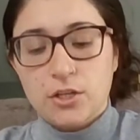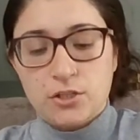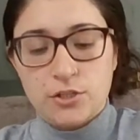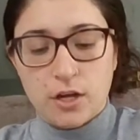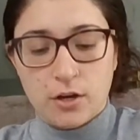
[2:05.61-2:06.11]

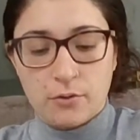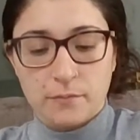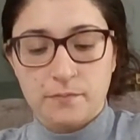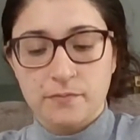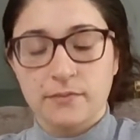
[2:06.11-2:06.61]

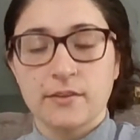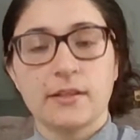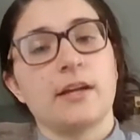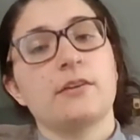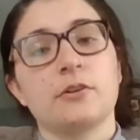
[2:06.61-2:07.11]
So
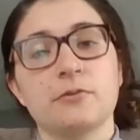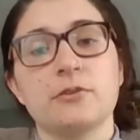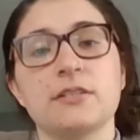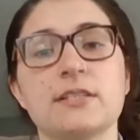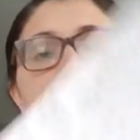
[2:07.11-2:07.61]
I don't know if you can see